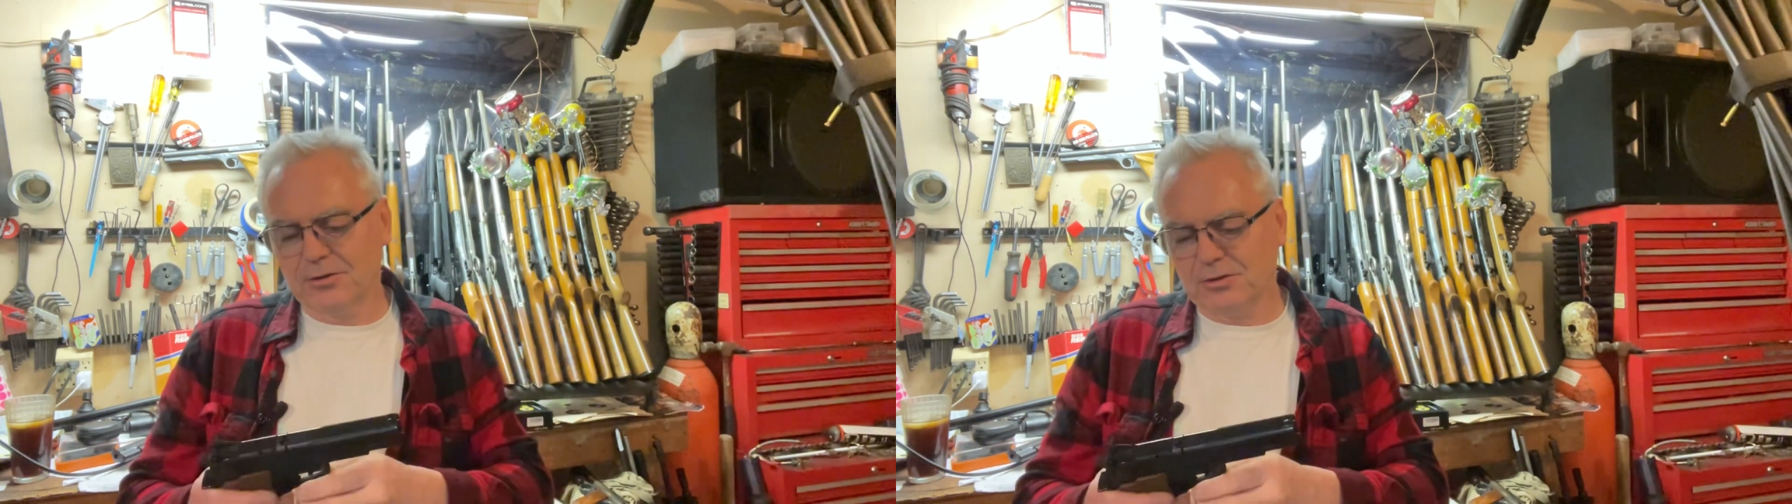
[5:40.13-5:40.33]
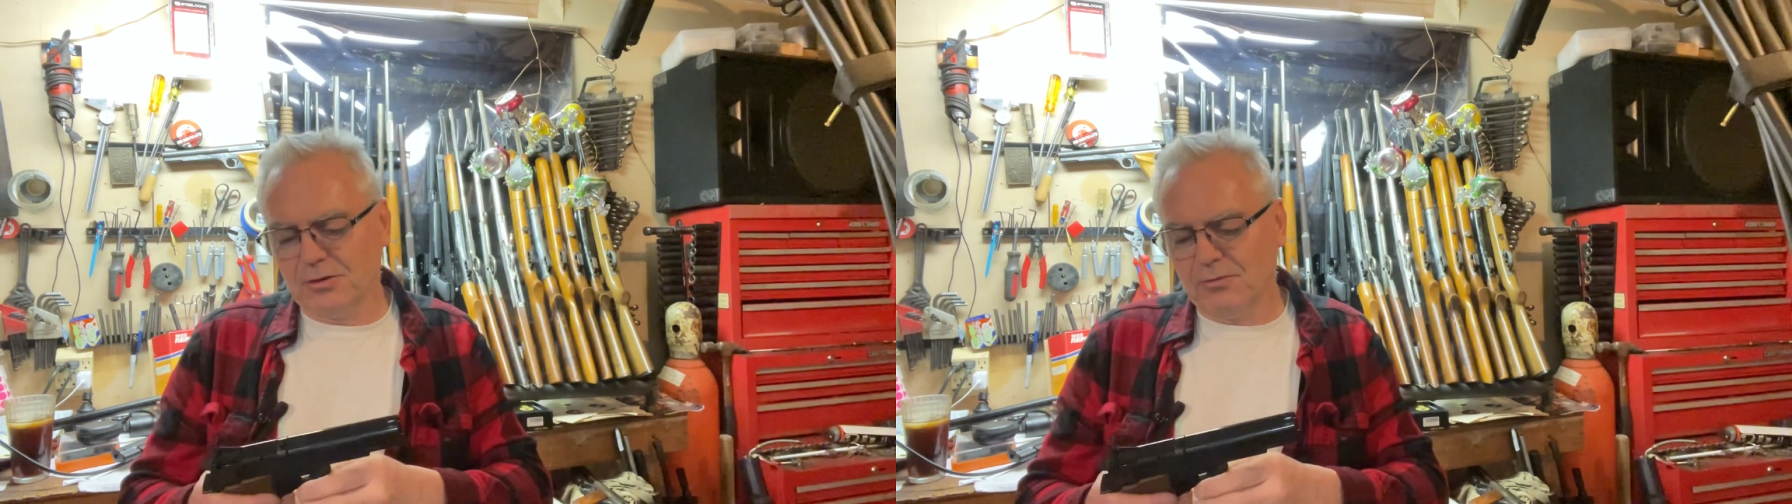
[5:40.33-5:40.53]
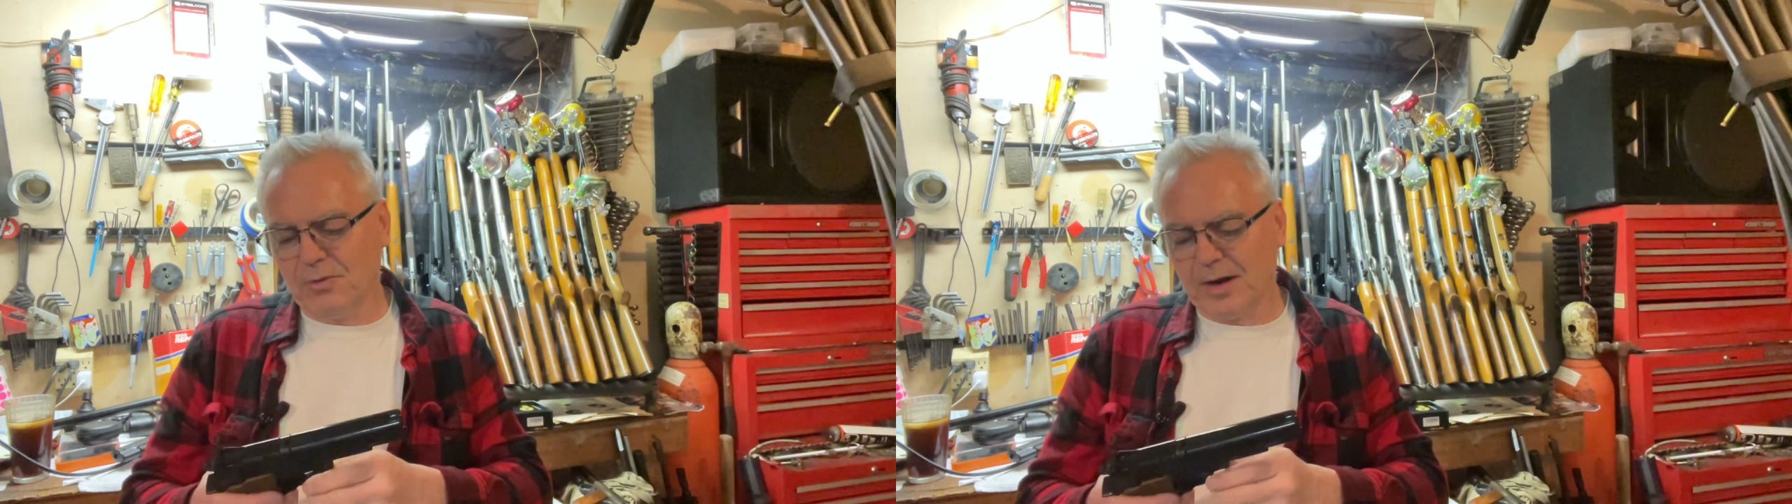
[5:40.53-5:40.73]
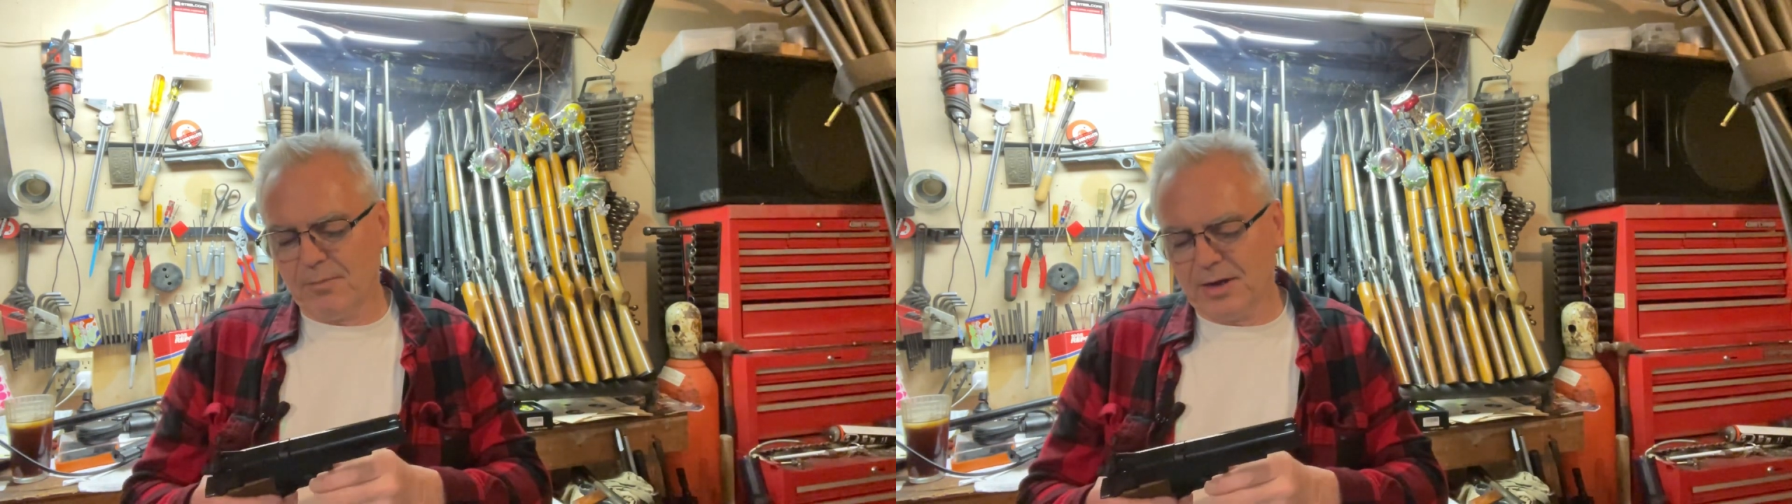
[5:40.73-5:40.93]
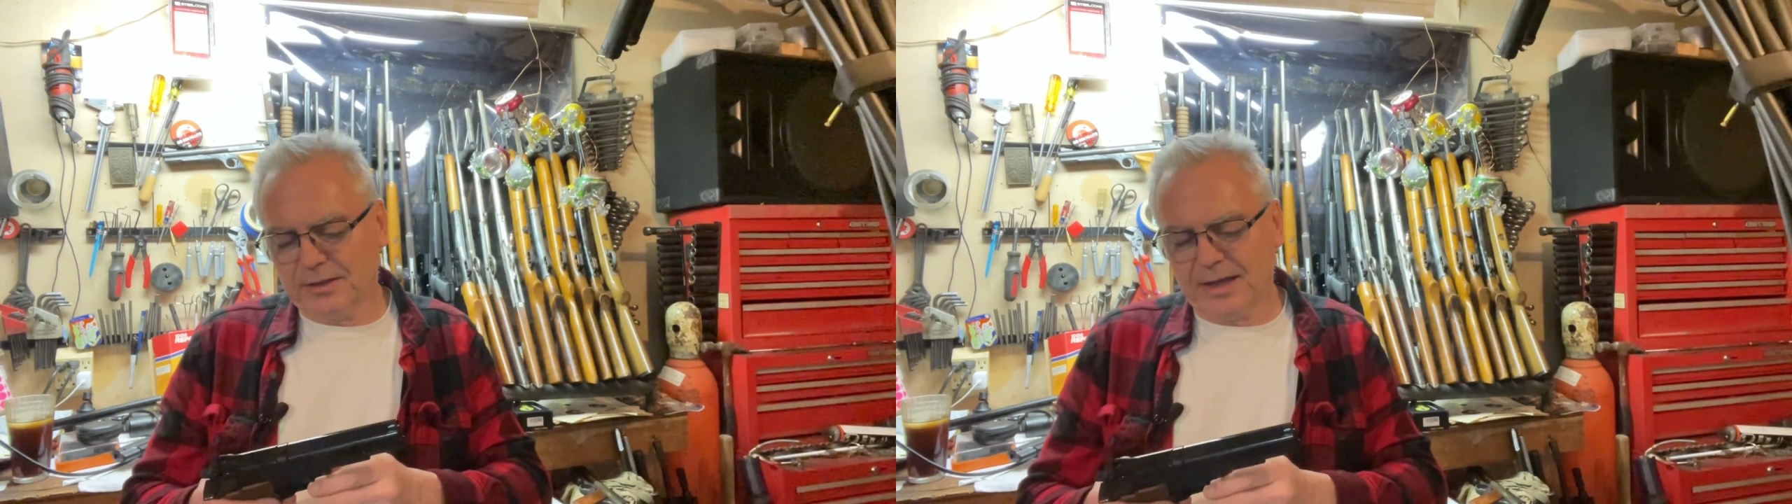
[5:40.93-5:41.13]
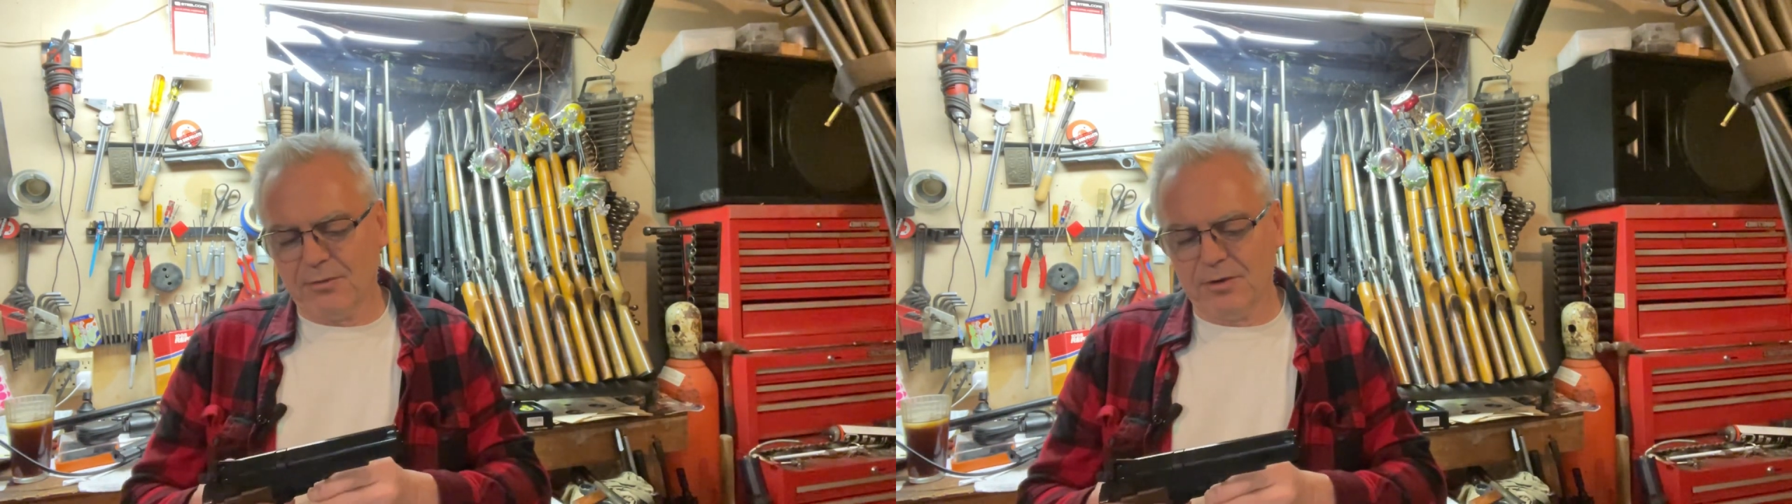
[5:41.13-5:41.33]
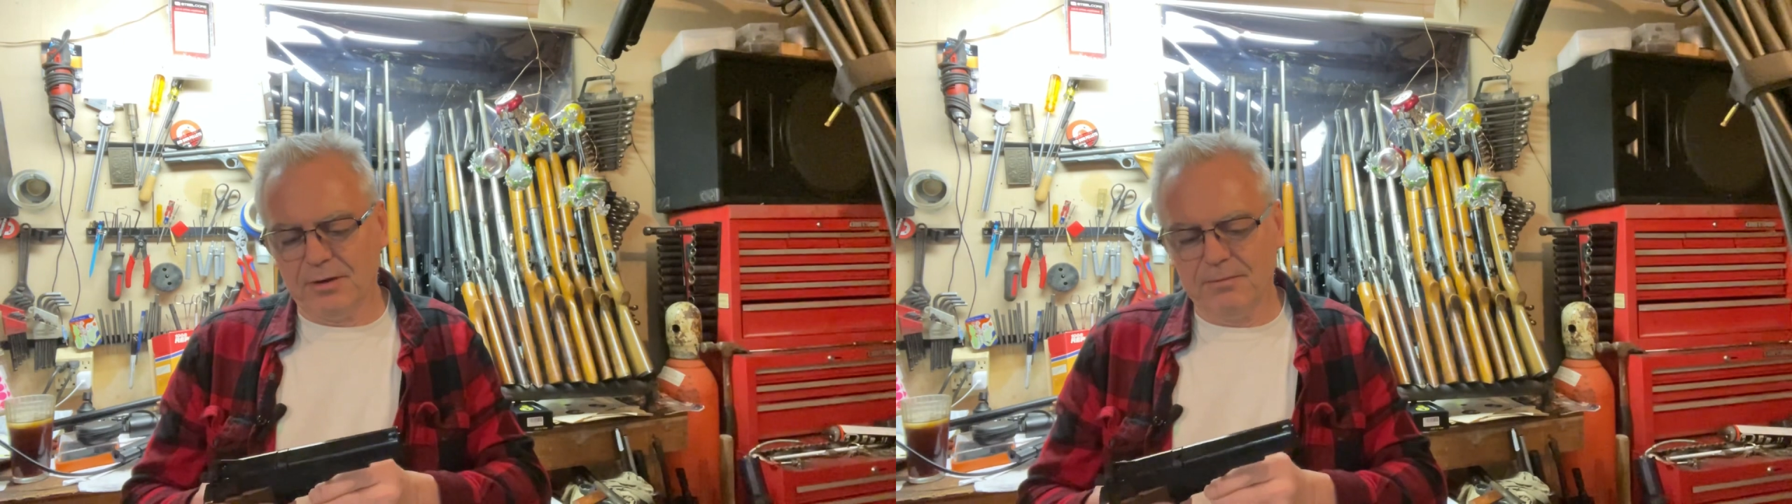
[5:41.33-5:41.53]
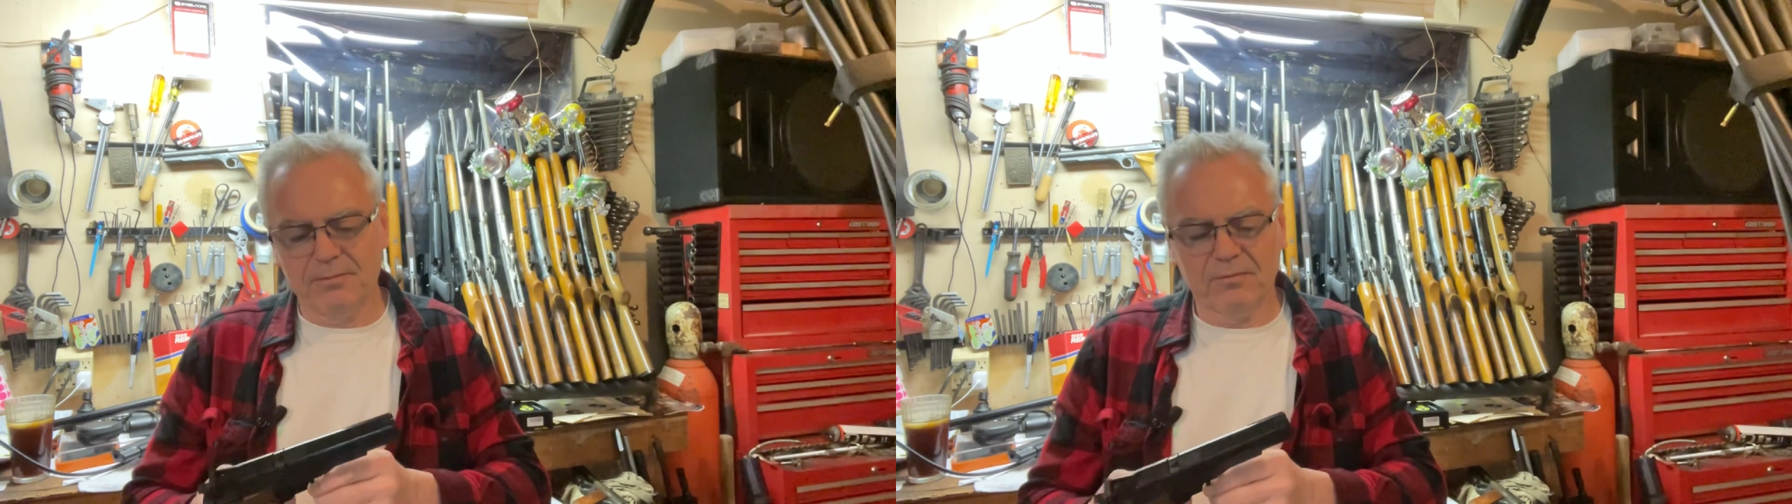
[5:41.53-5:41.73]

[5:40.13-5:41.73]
so when I bought that one